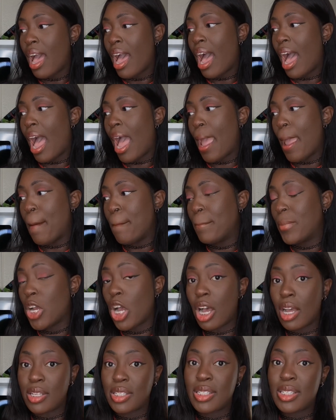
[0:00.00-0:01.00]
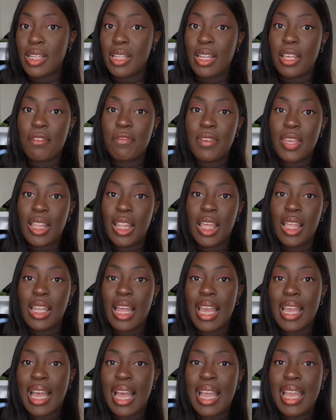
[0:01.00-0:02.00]
I am constantly feeling
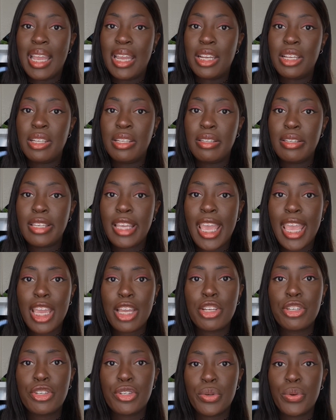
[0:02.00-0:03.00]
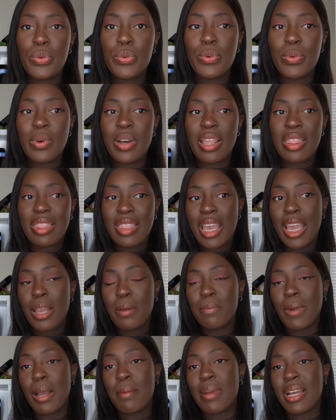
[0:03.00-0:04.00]
like I can't do a thing
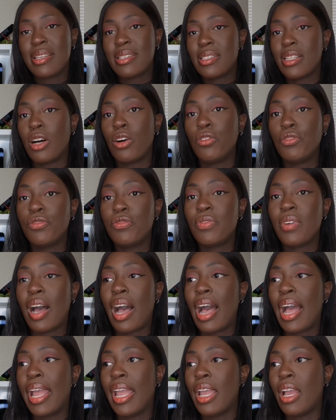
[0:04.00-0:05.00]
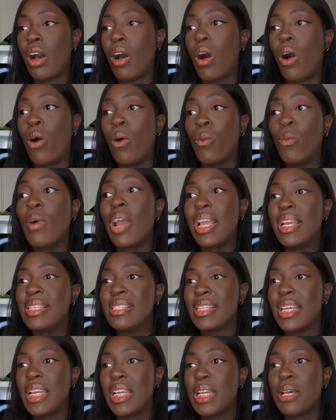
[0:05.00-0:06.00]
by myself. I
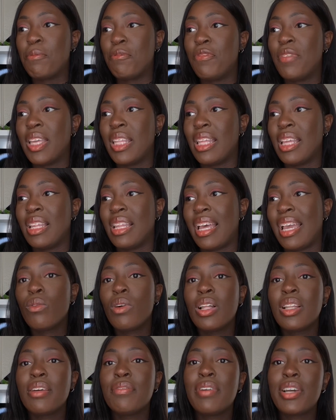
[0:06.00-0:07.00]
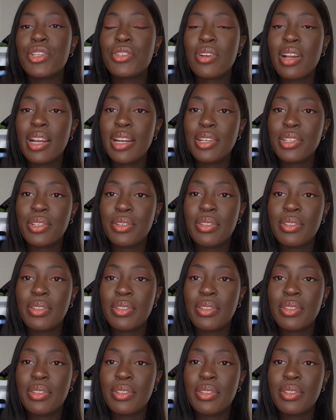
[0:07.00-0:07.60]
always end up feeling like, well, if I try to do